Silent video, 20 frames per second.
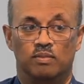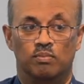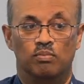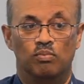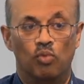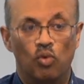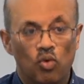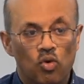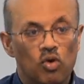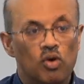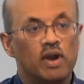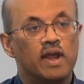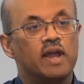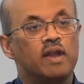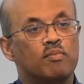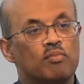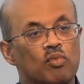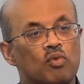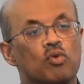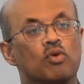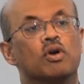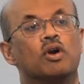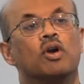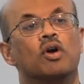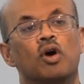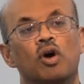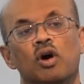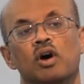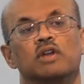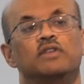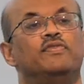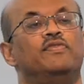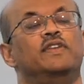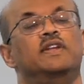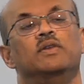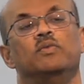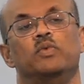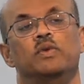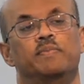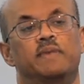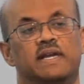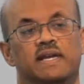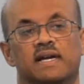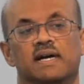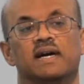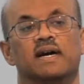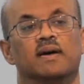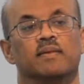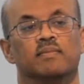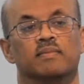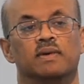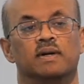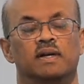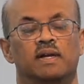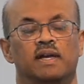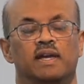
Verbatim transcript: The more and more confident we become